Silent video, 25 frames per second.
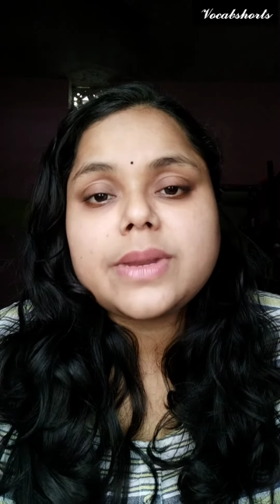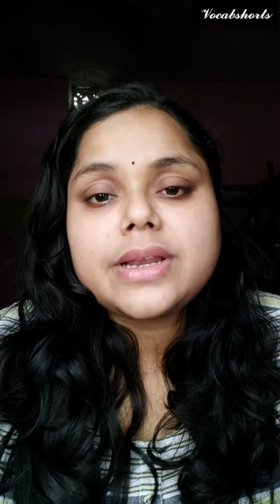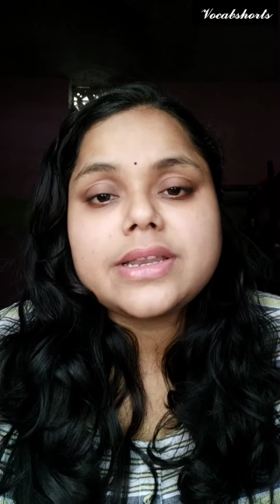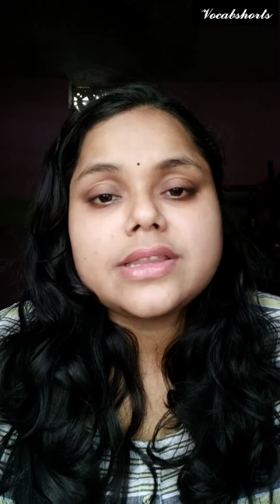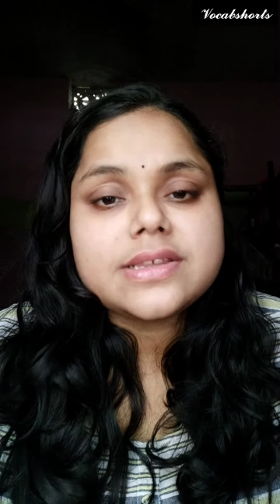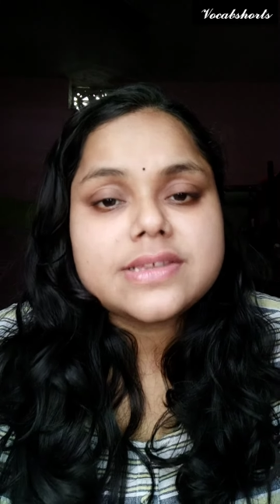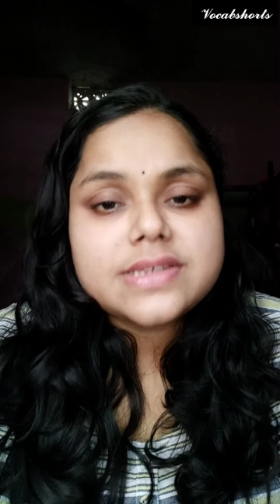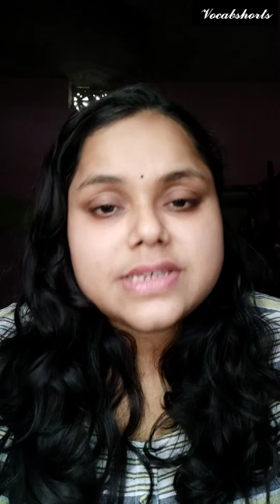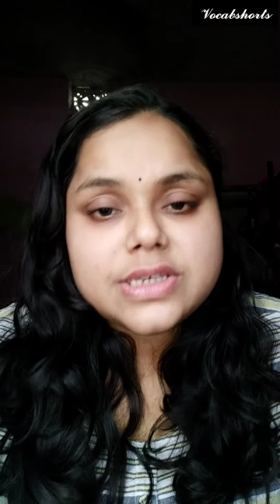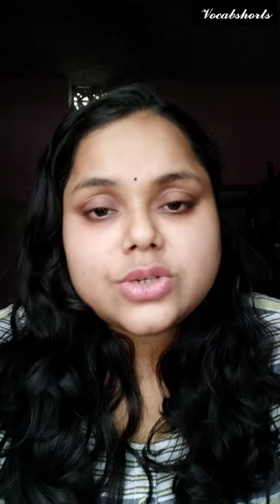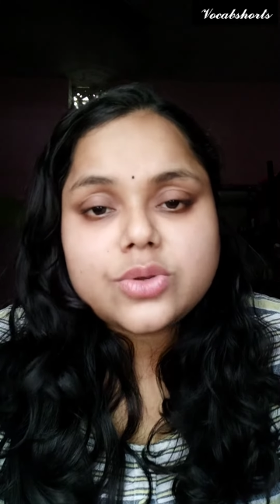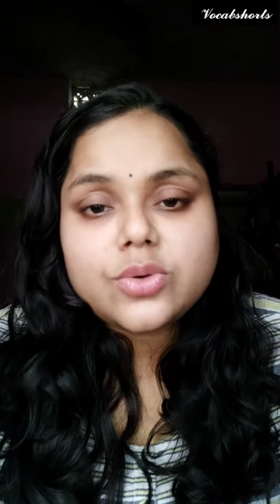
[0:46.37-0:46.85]
and
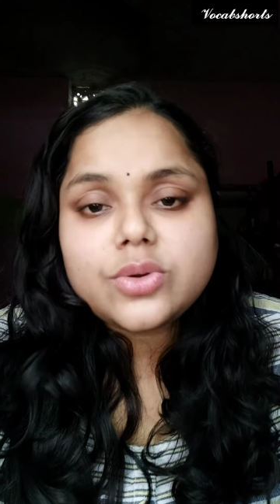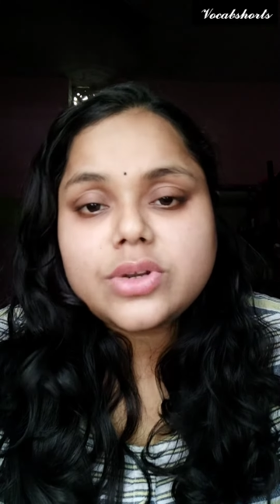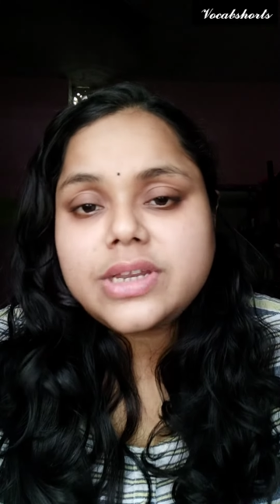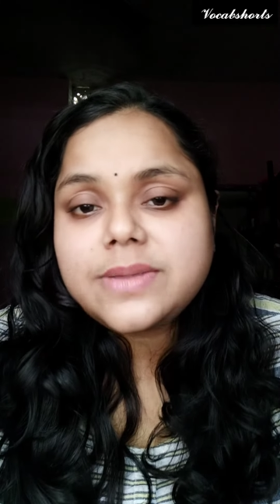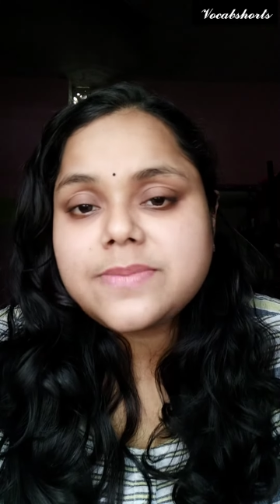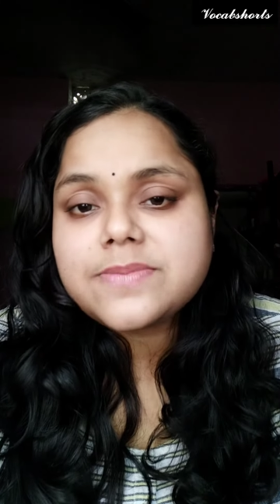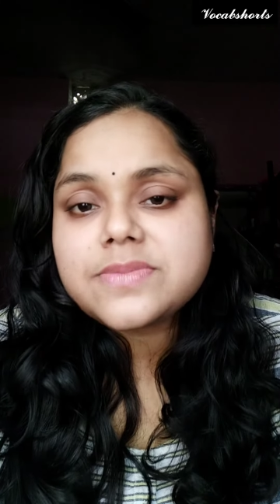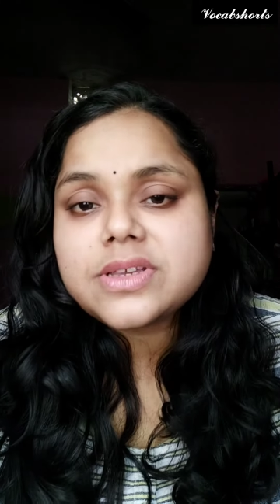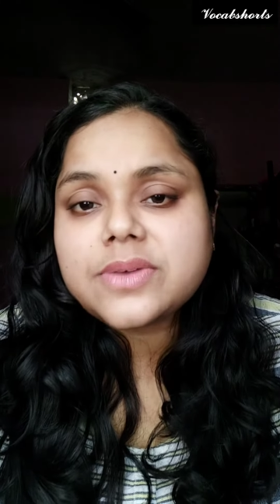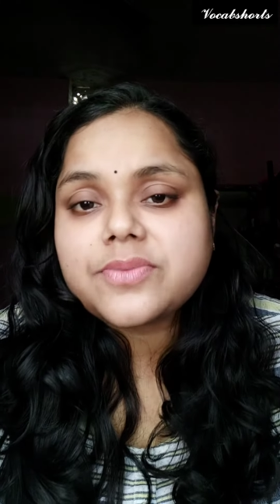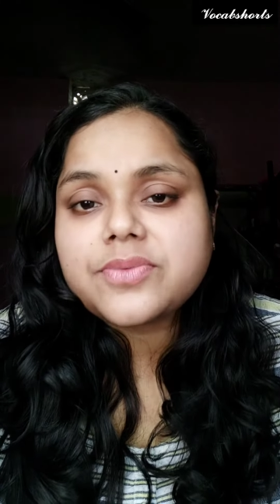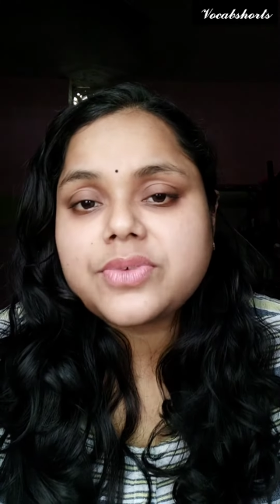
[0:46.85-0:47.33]
the
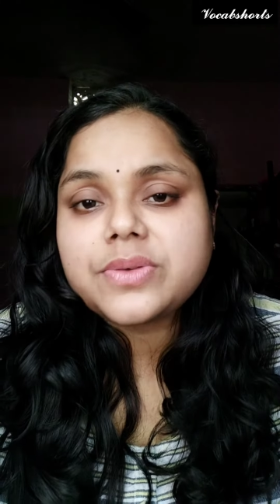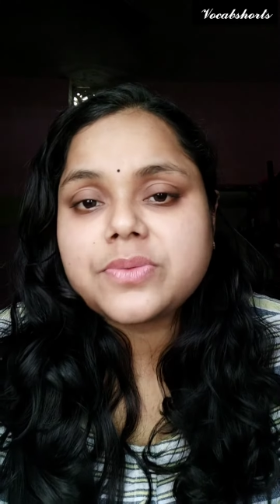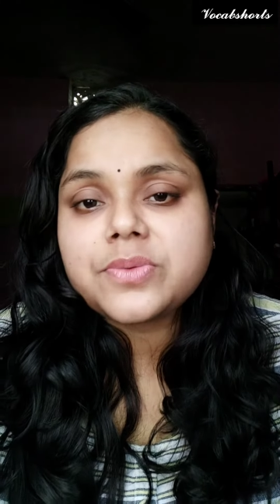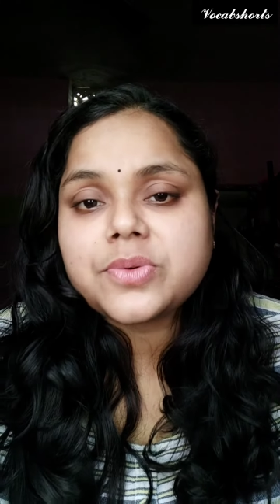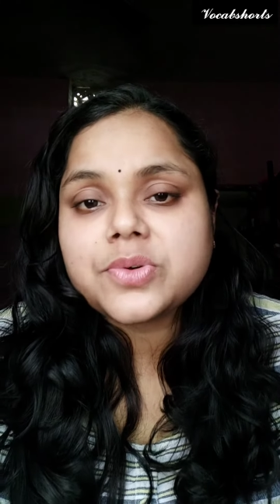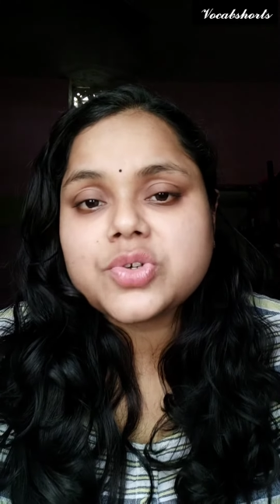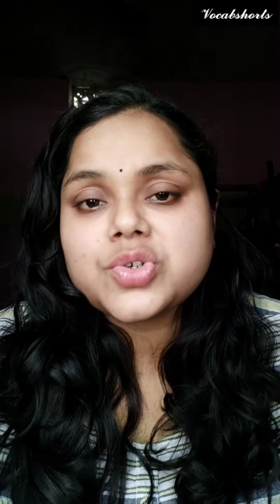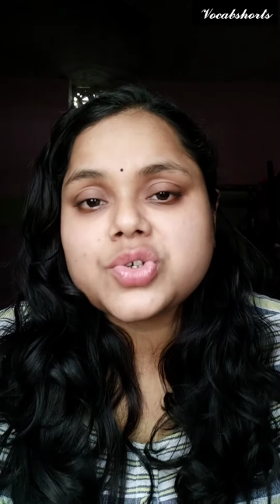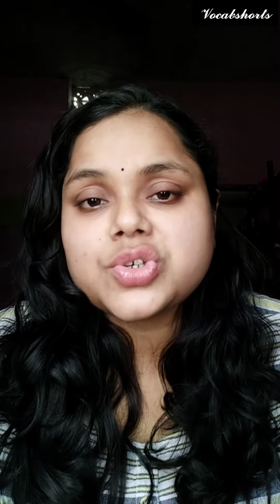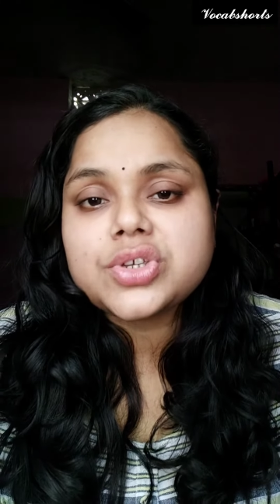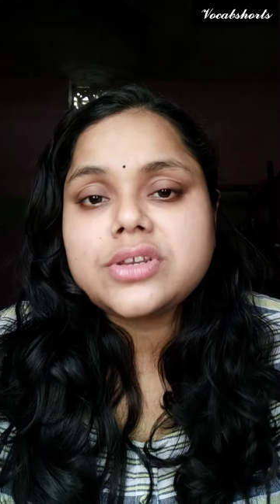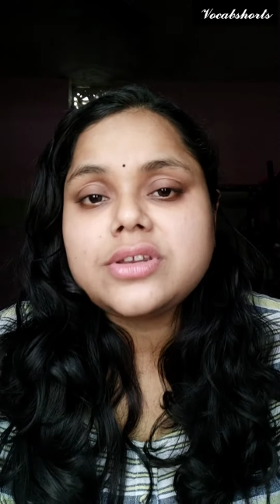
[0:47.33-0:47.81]
synonyms of
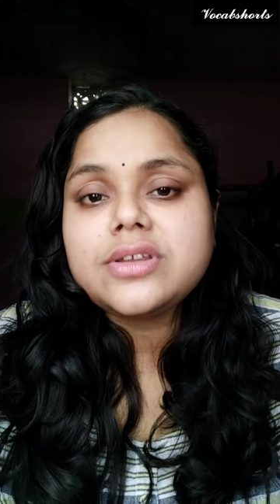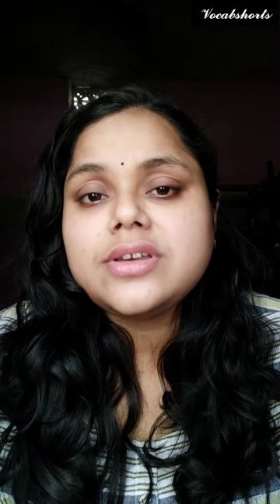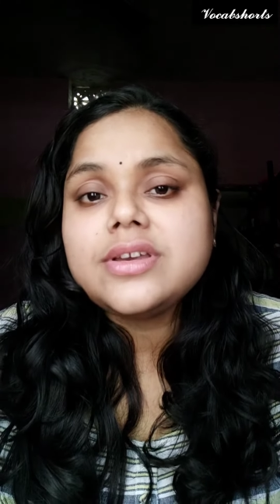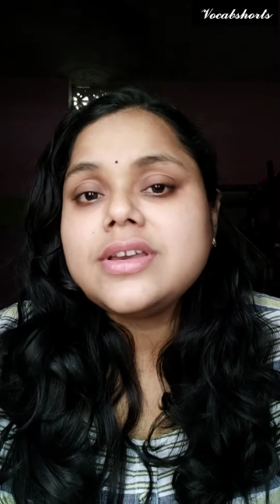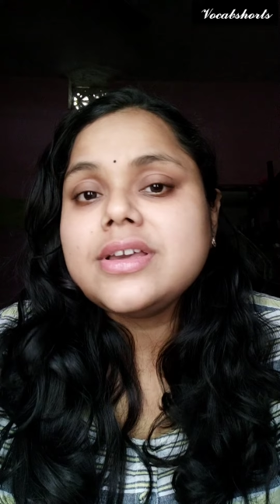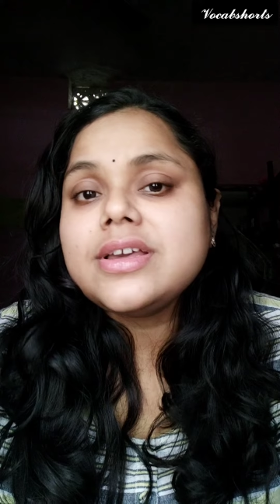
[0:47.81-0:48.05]
devotion.